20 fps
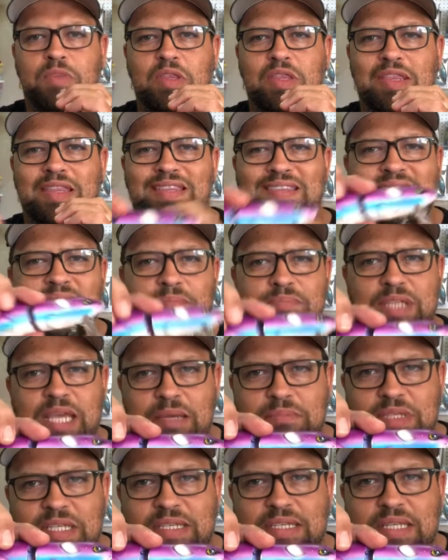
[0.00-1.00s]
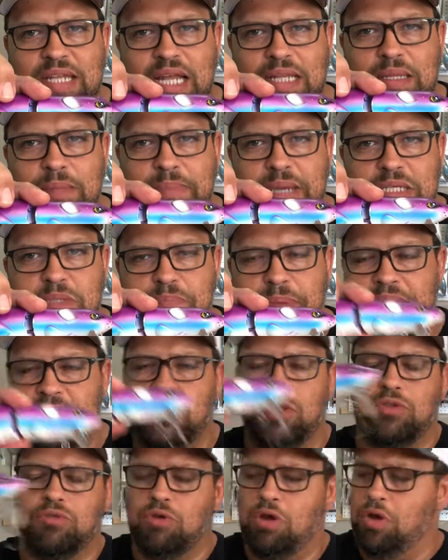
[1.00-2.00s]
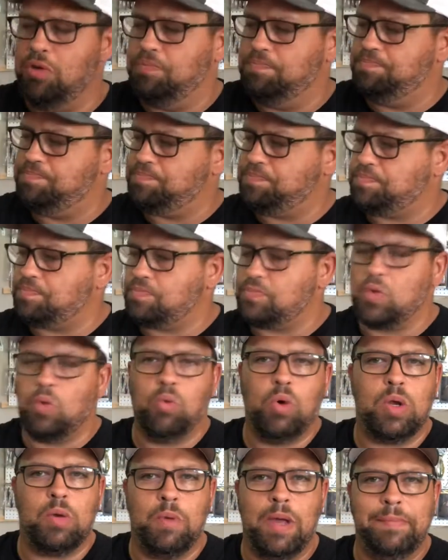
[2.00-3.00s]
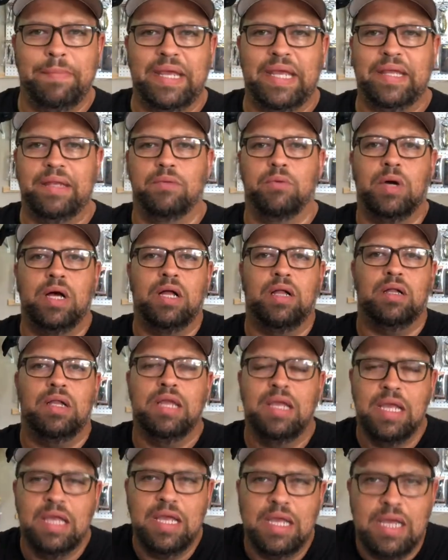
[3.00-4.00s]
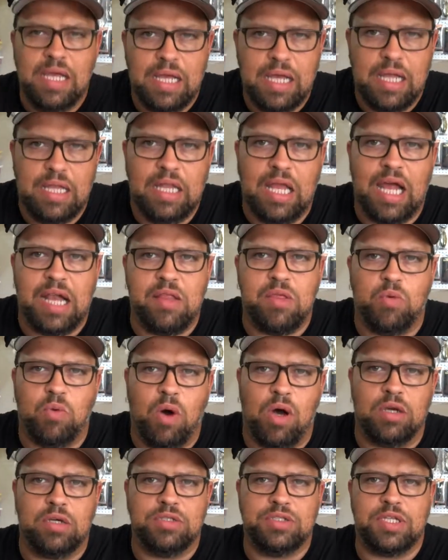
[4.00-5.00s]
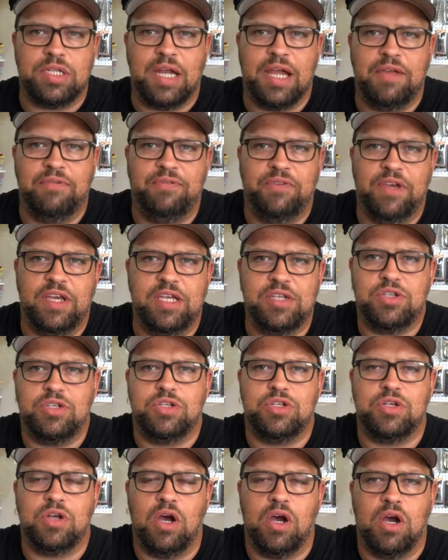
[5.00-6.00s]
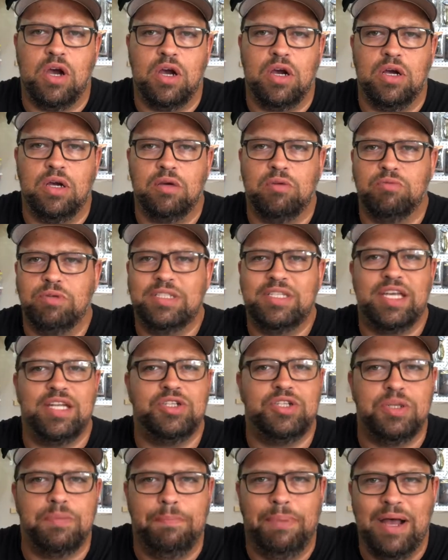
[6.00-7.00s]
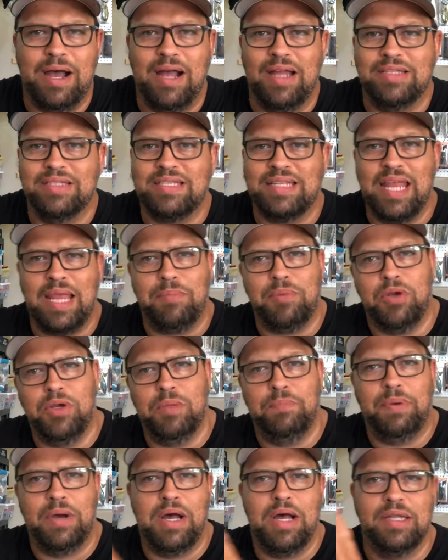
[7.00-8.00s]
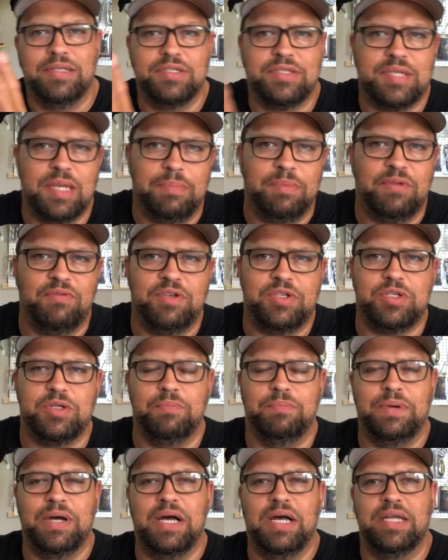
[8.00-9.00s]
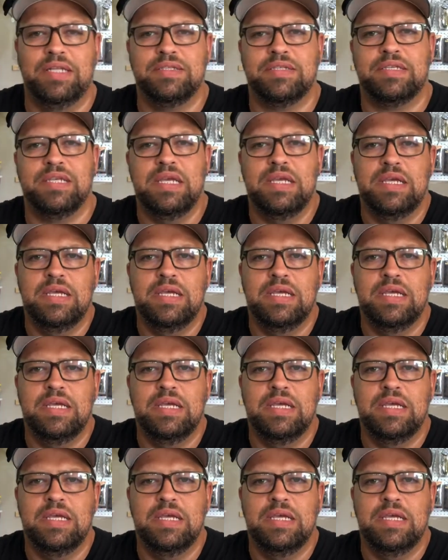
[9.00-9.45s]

sometimes this is not the best bait to throw. What do I mean? Well, a lot of the waters that I fish are retention ponds, neighborhood ponds, subdivision ponds,